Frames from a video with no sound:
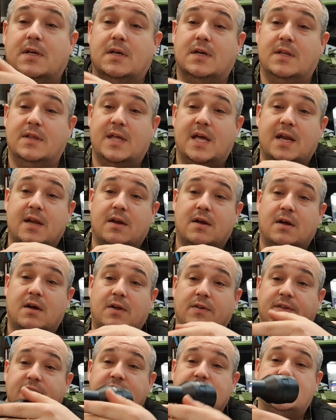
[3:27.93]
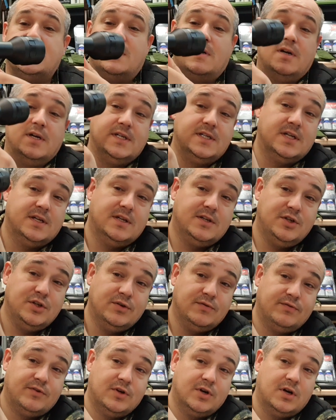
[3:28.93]
And then on this side,
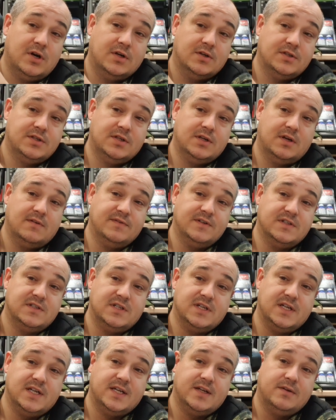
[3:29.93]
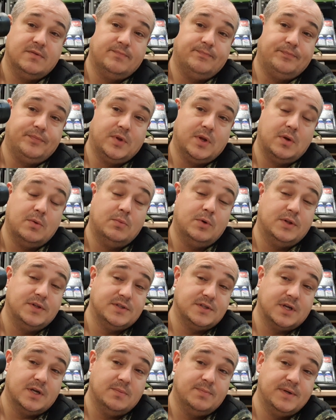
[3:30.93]
you've got obviously what the
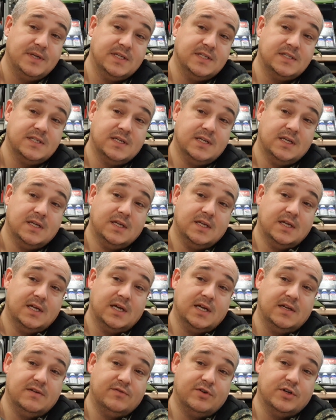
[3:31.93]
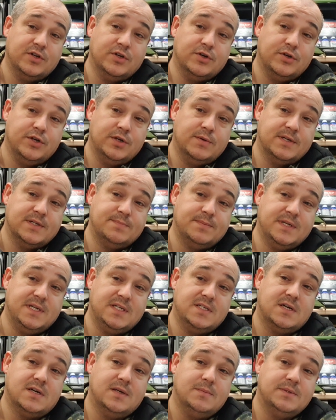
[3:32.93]
scope is, and you've got your USB
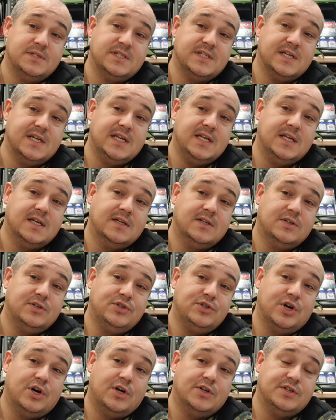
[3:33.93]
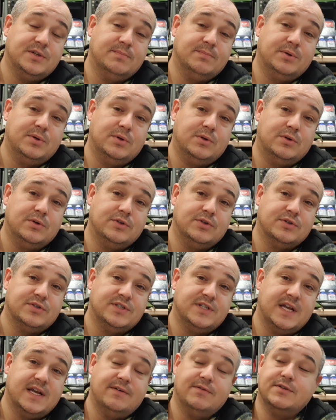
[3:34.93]
Type-C charging port
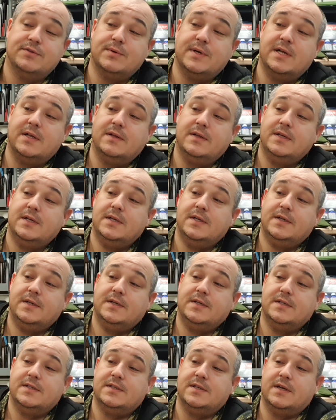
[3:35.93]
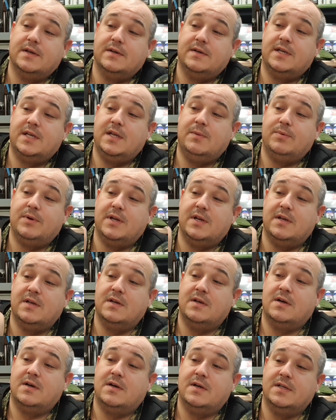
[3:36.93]
just there as well. So keeping it
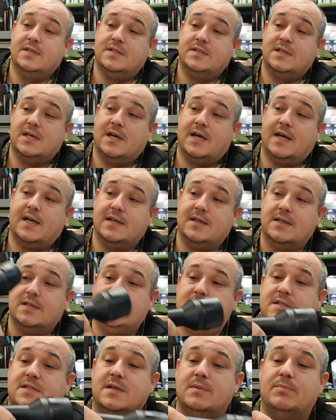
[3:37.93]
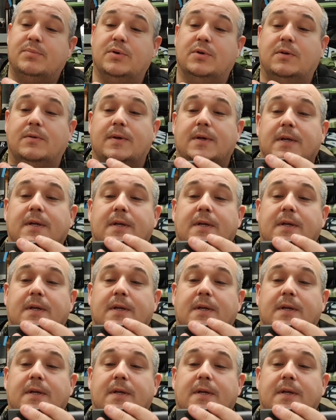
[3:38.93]
nice and simple.